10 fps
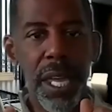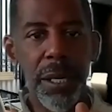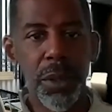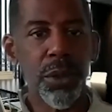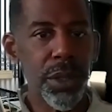and
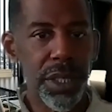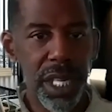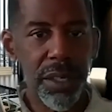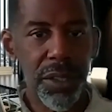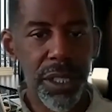absolutely
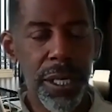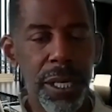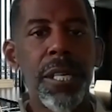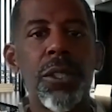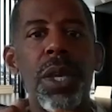safely.
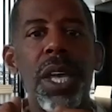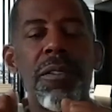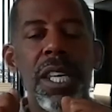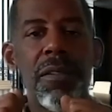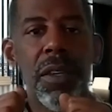So you
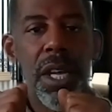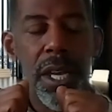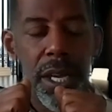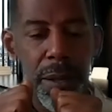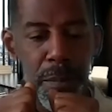have to have
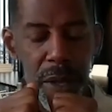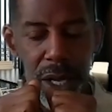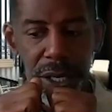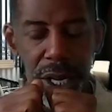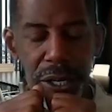
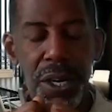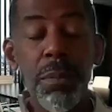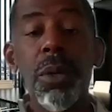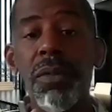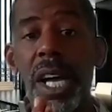a, a
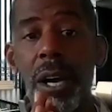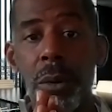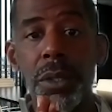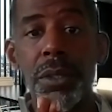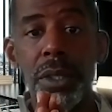number of
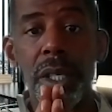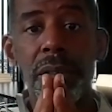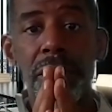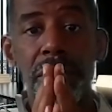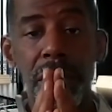hours
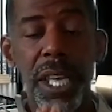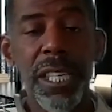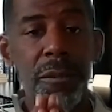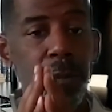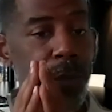of
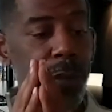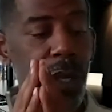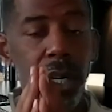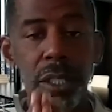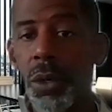flight,
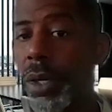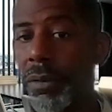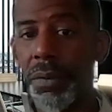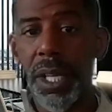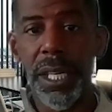
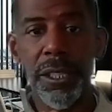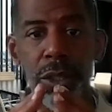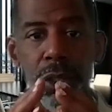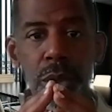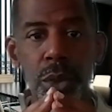ongoing
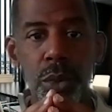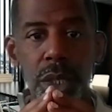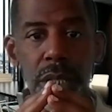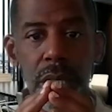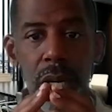flight,
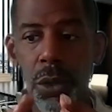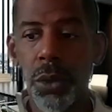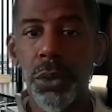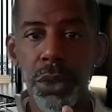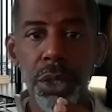to just
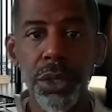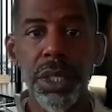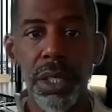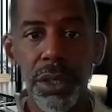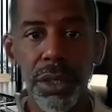hone your
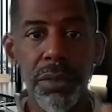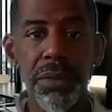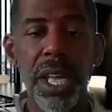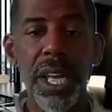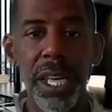skills
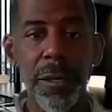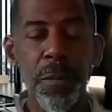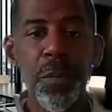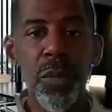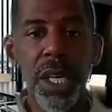of flying.
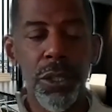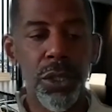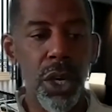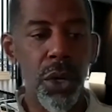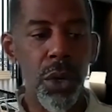
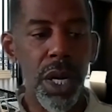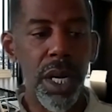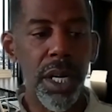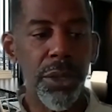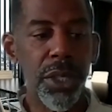So
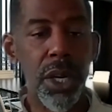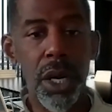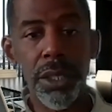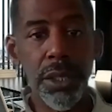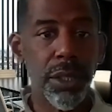uh, the
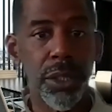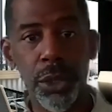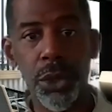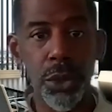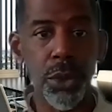
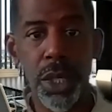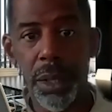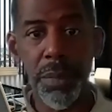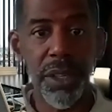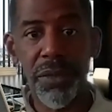cost
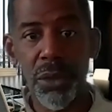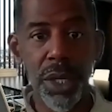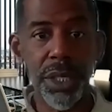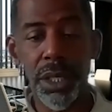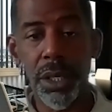to uh,
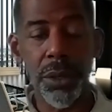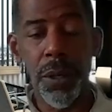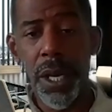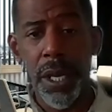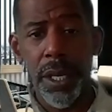benefit
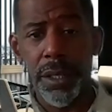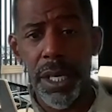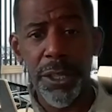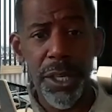ratio is